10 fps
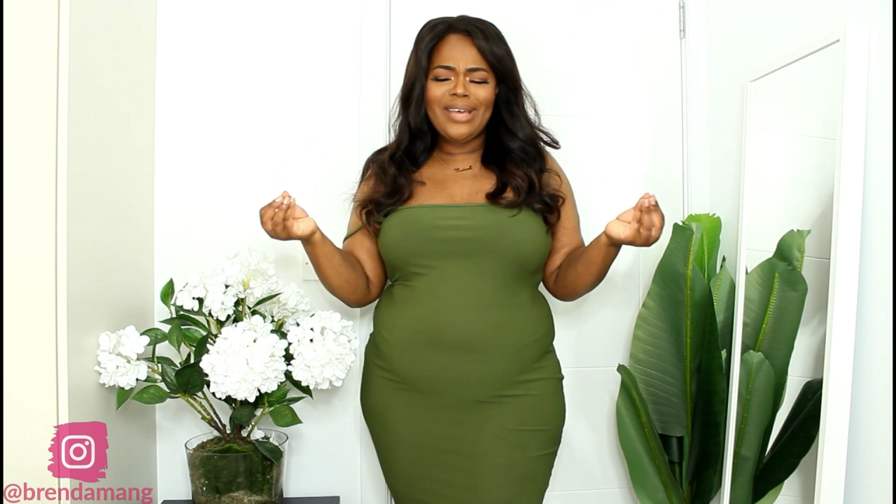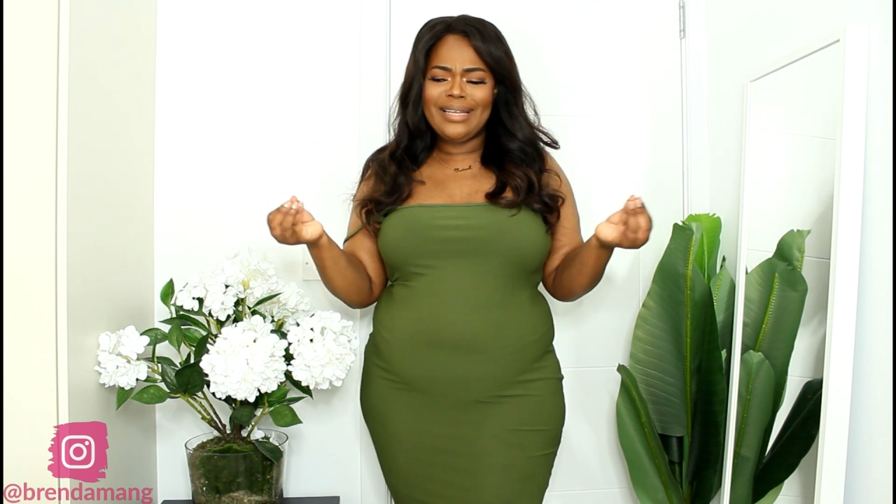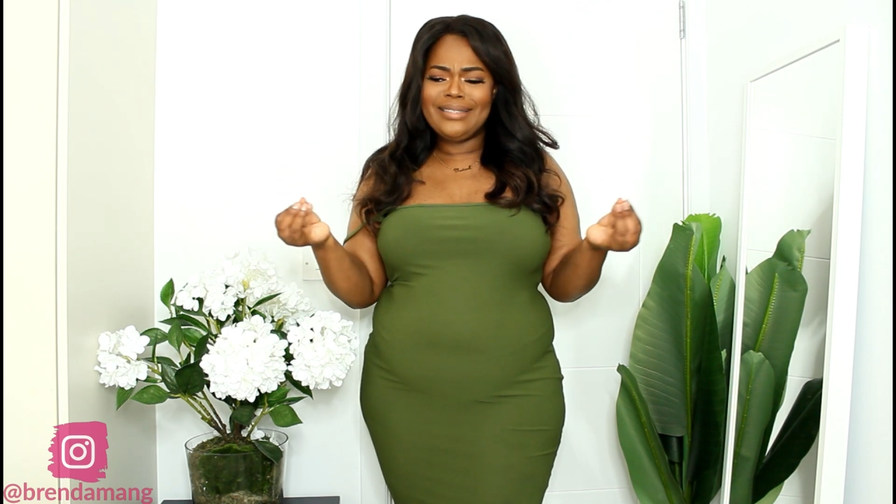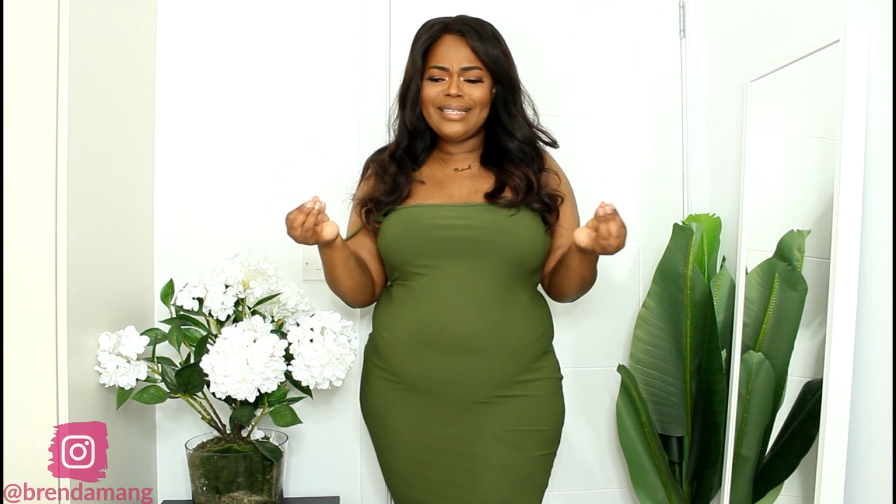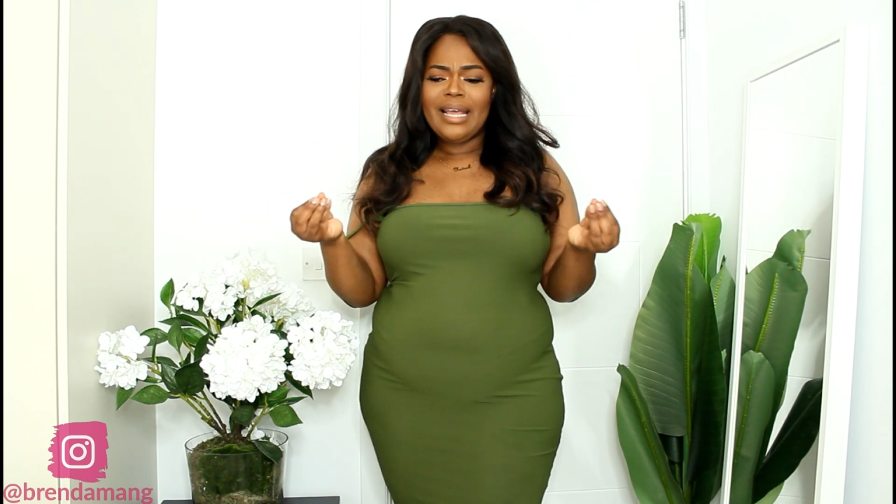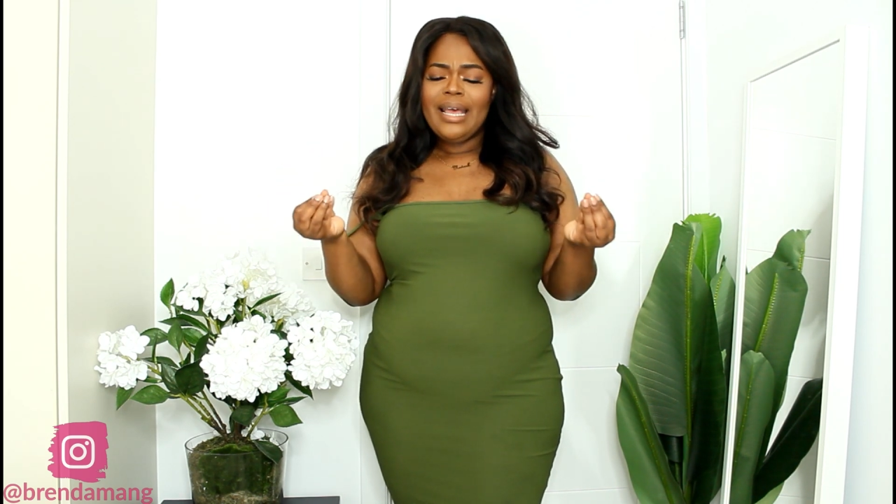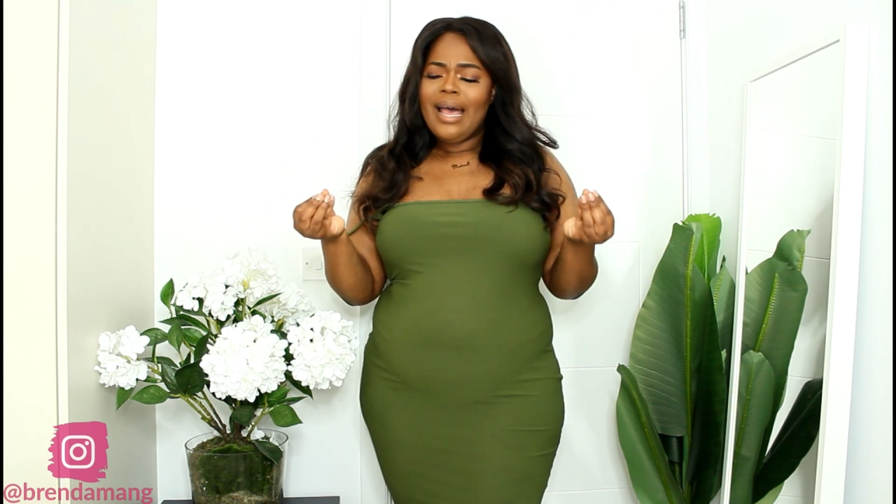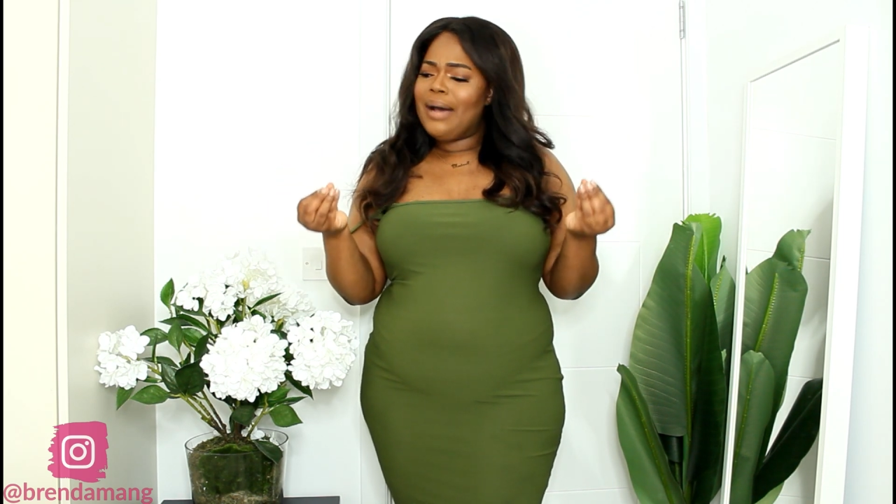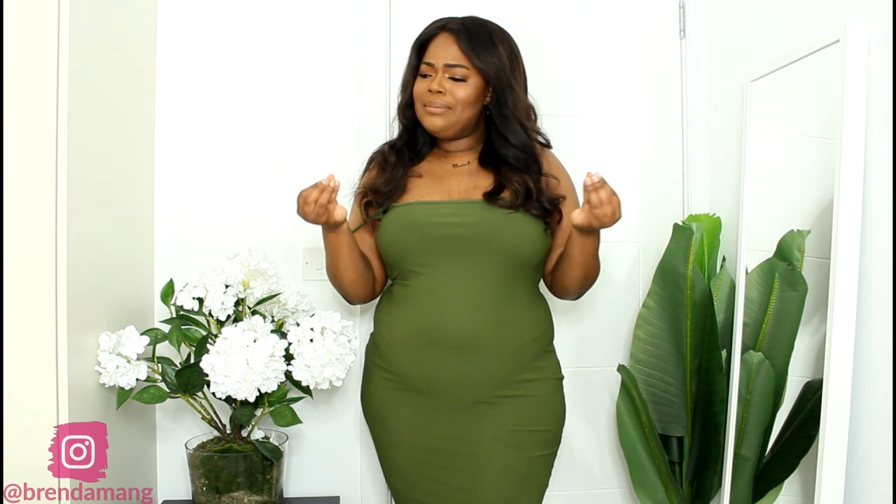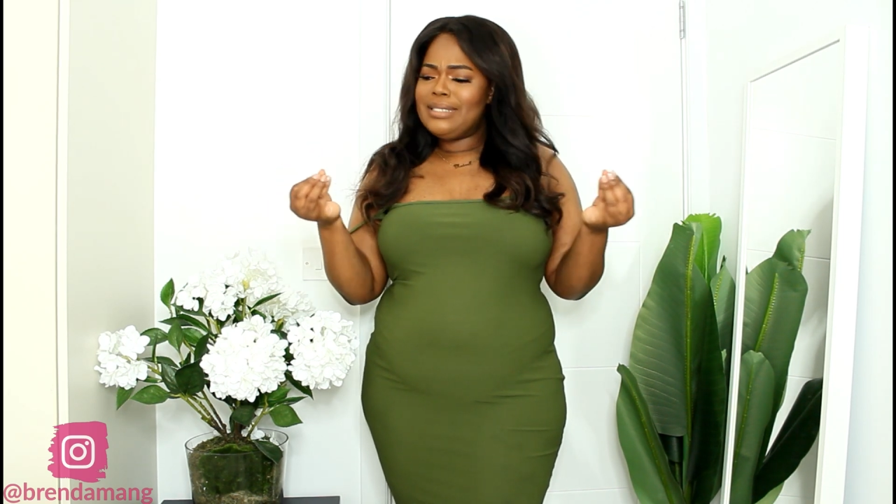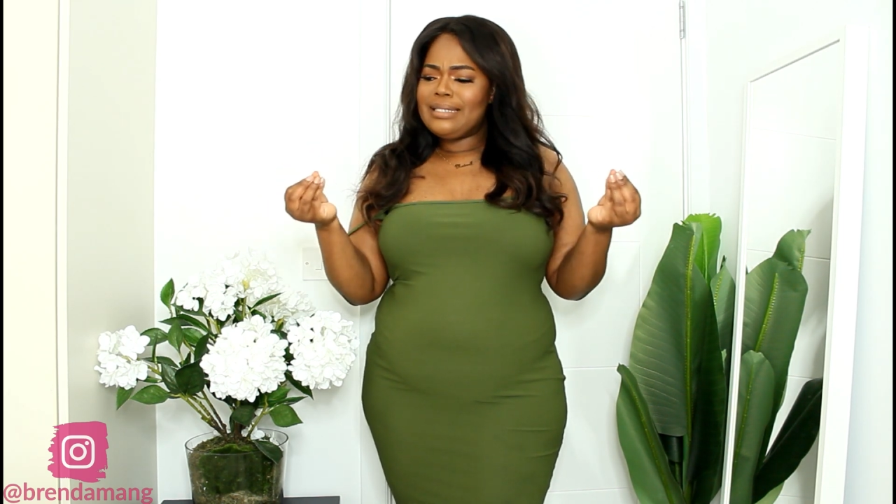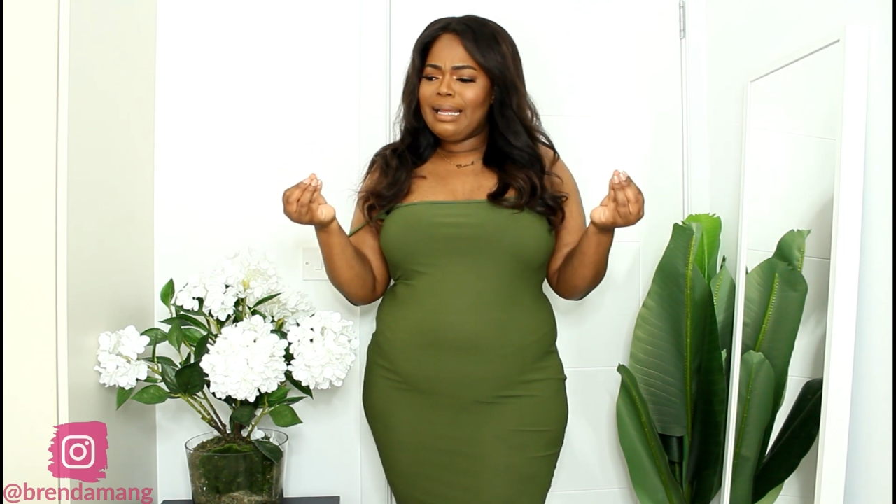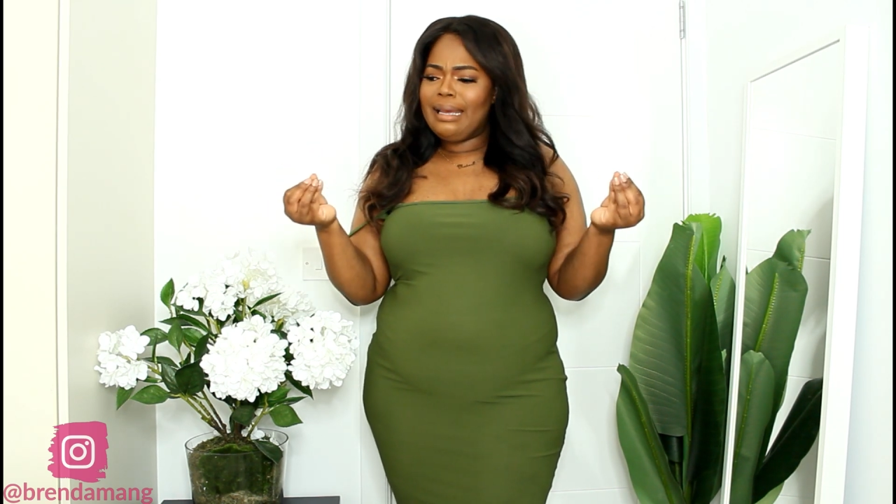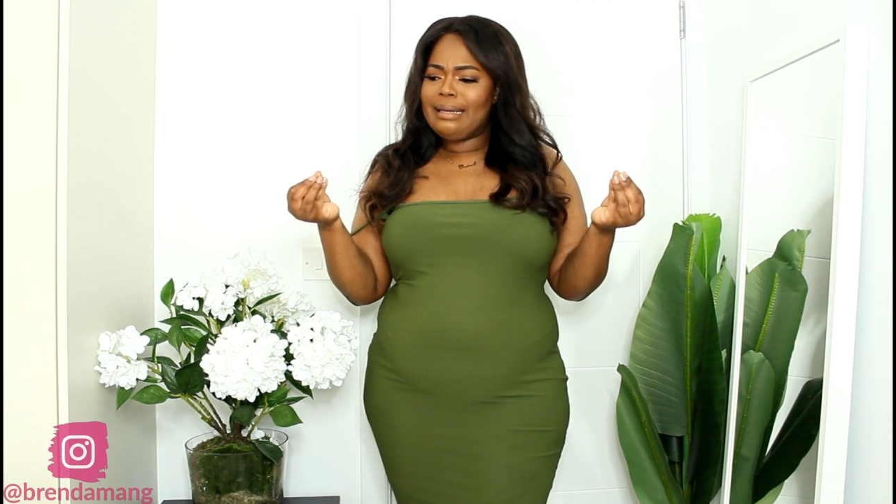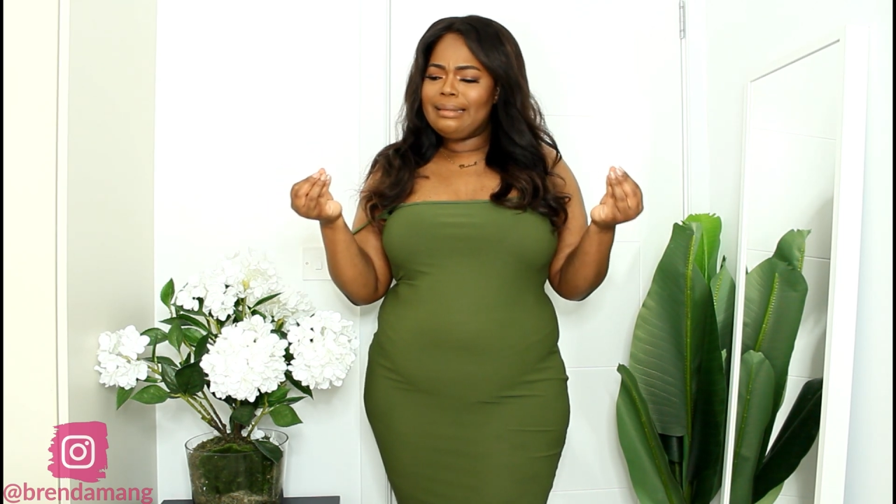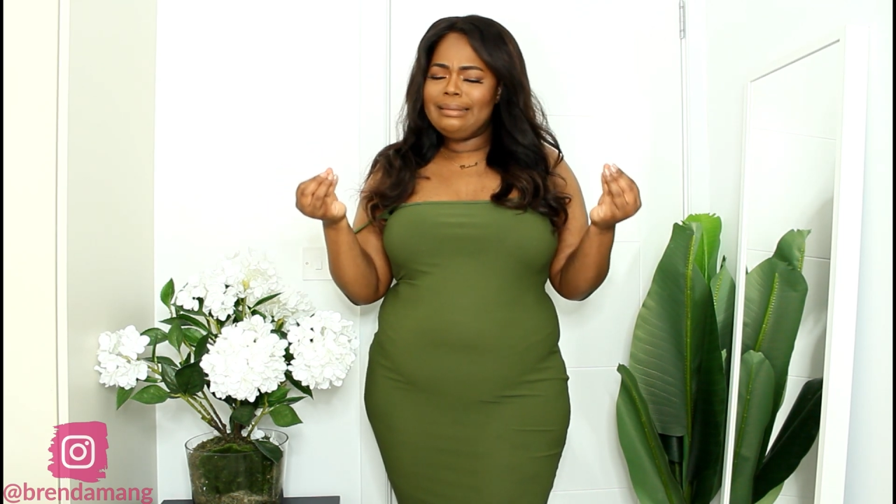And I'm just like,